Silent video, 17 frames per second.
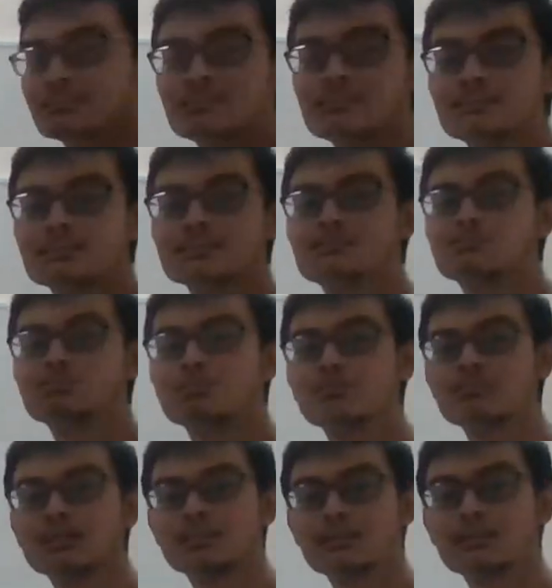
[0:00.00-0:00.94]
it's
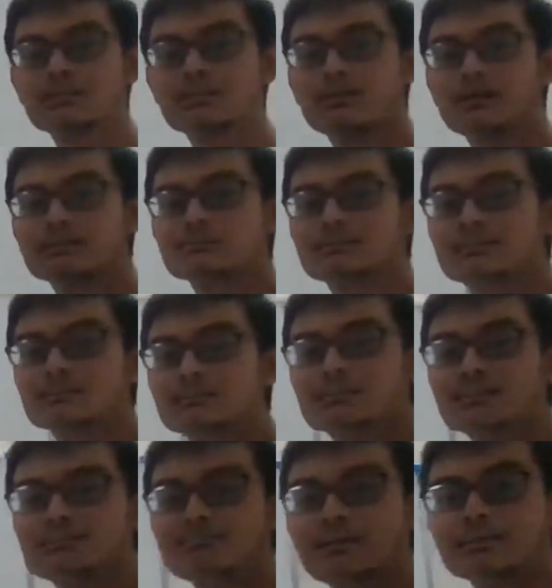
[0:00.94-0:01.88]
proven like your answer is
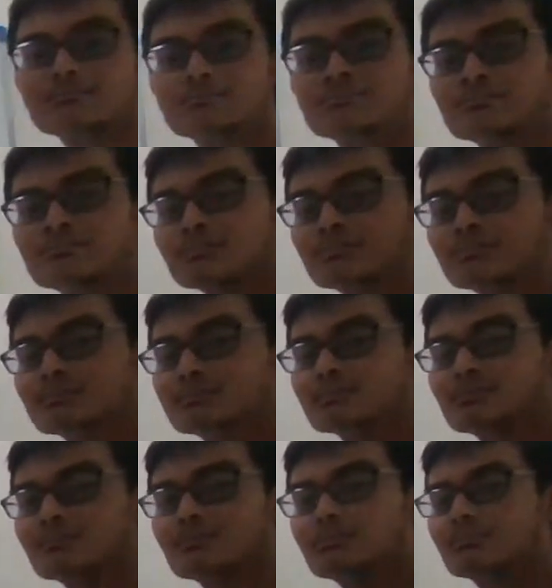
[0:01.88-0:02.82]
correct.
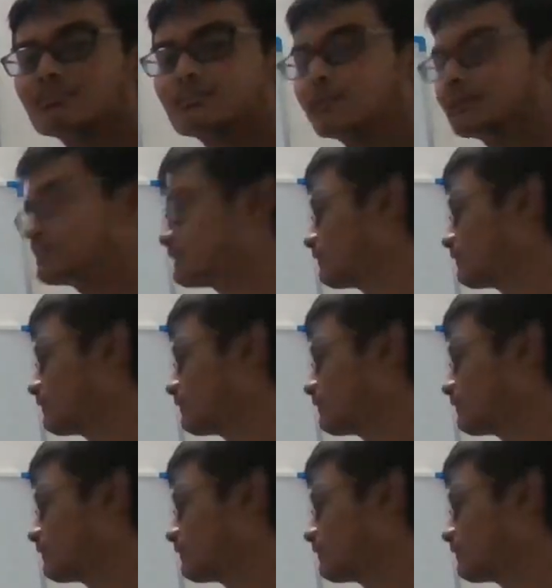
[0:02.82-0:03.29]
So there's no